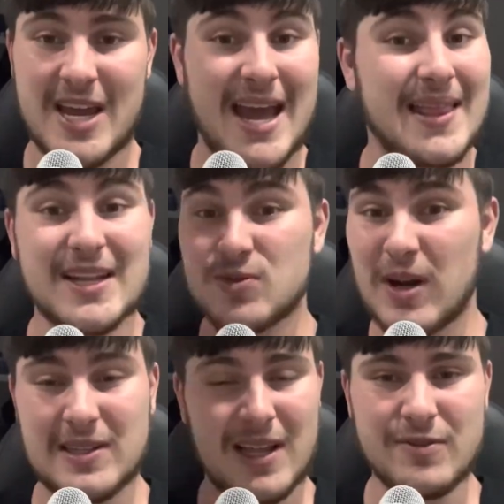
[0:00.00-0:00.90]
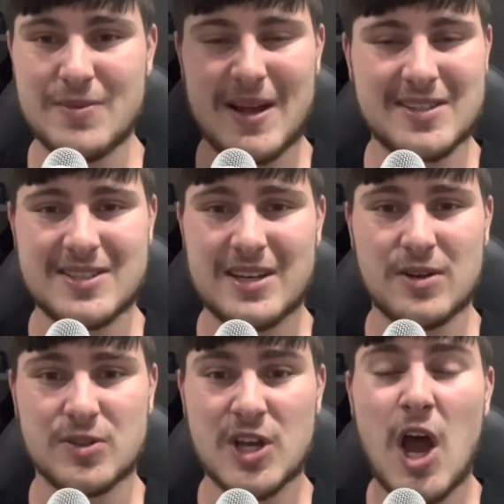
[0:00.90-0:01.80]
and that's what I loved about
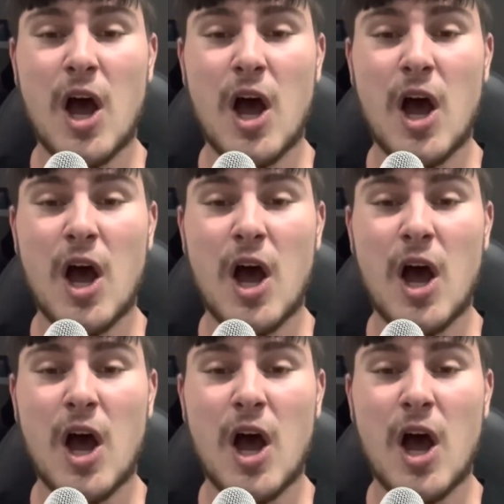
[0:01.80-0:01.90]
singles